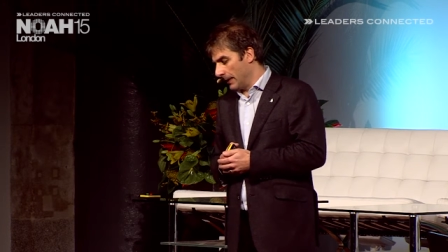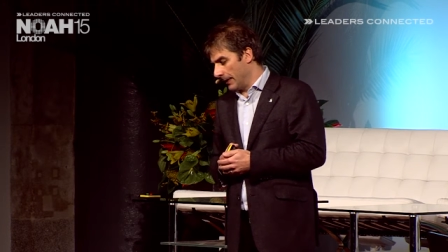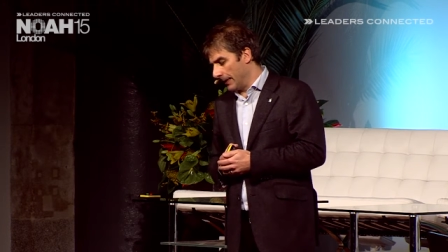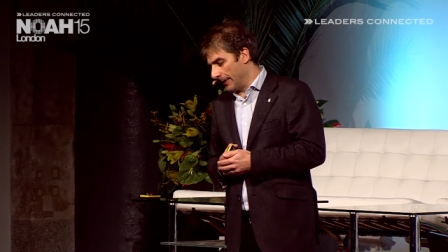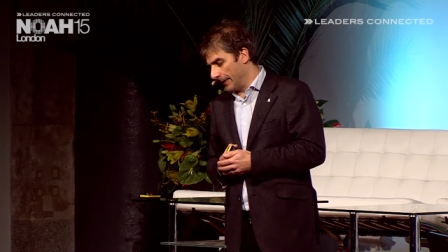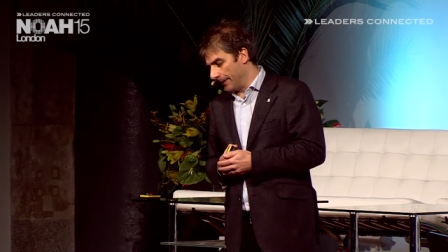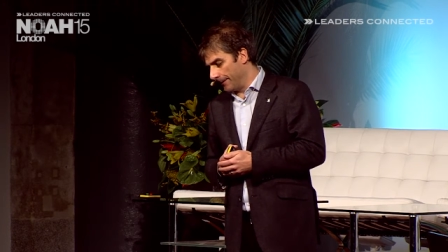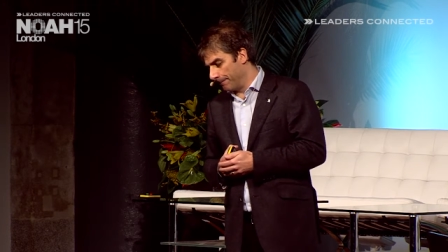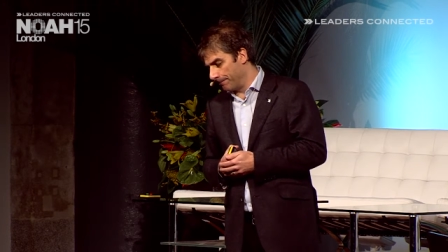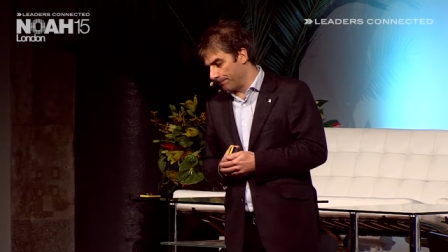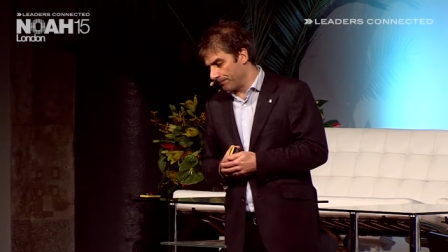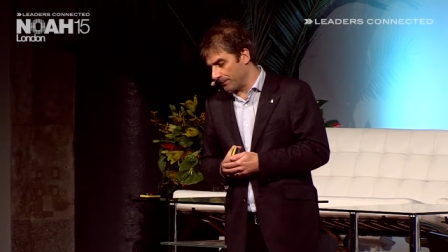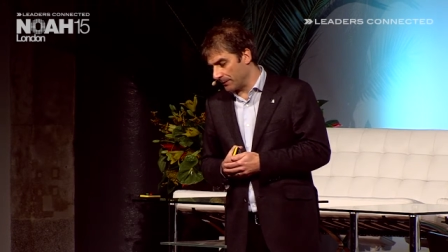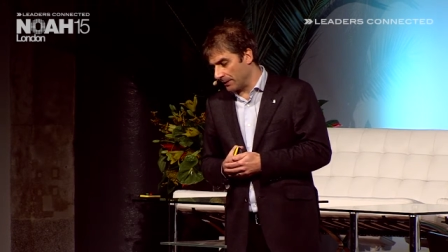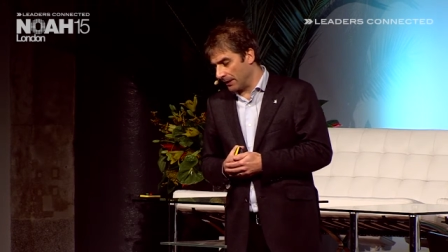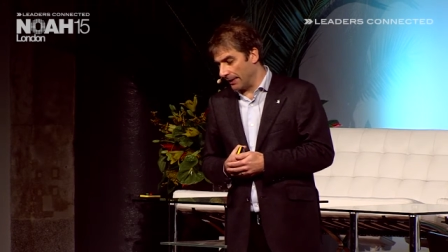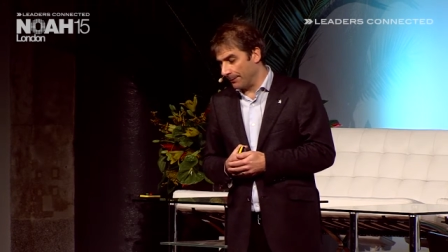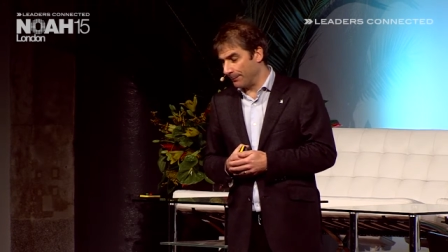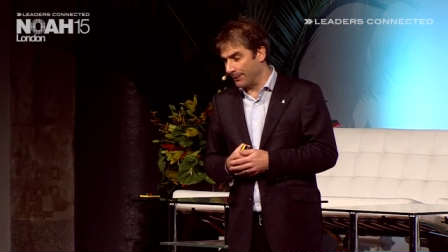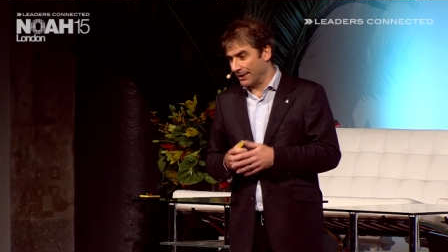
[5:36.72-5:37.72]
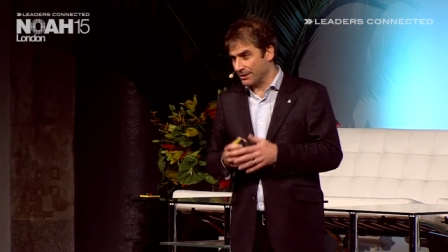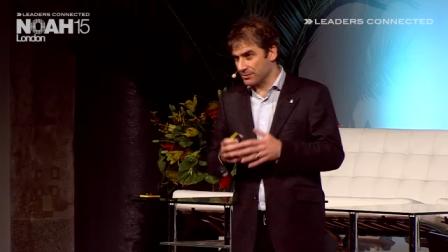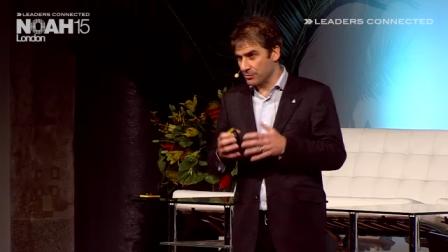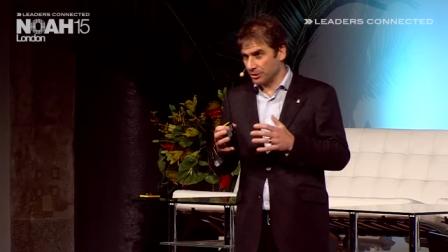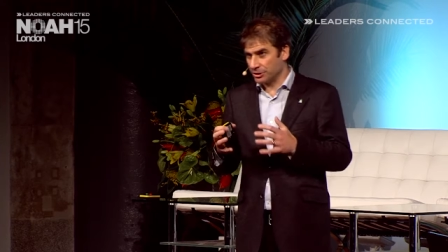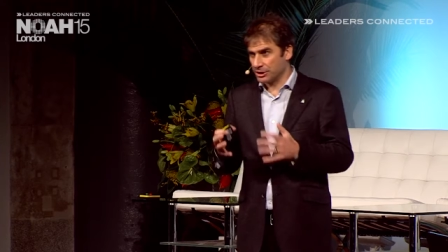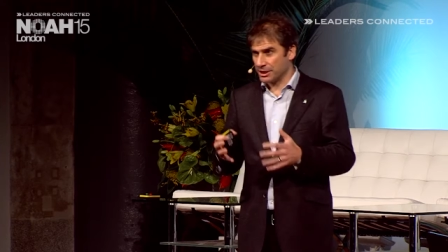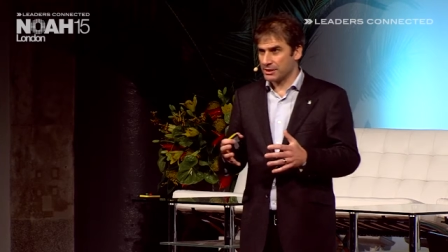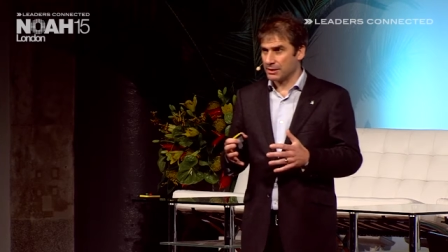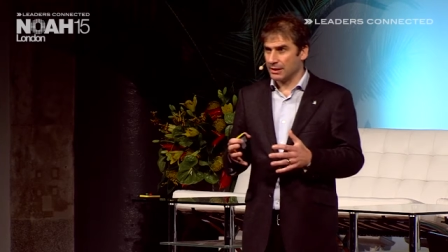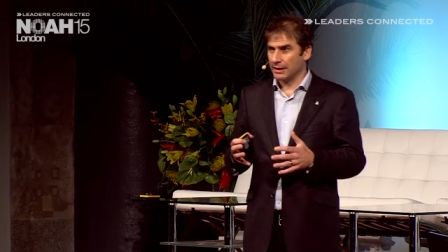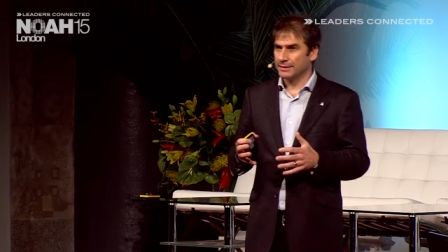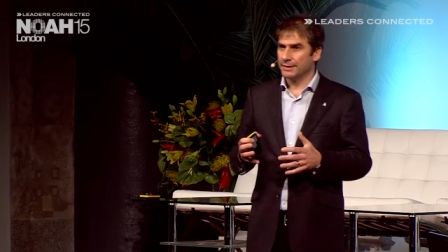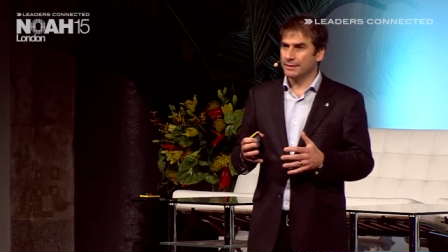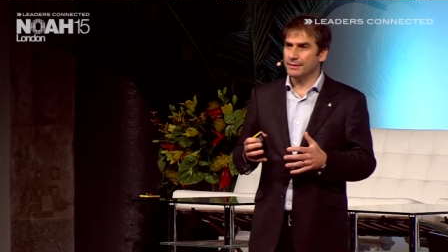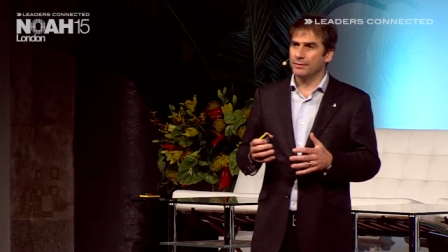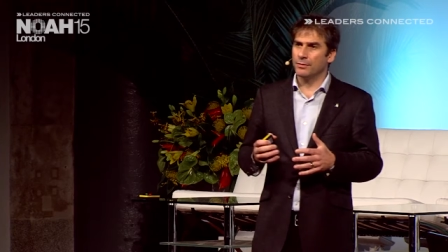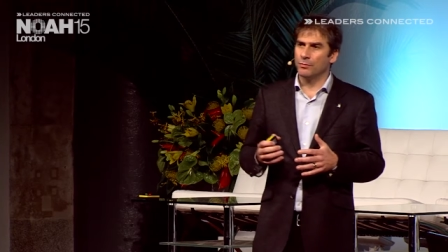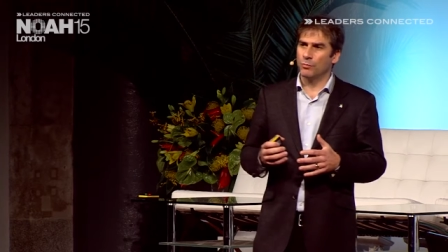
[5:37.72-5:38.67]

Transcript: But it's not just London.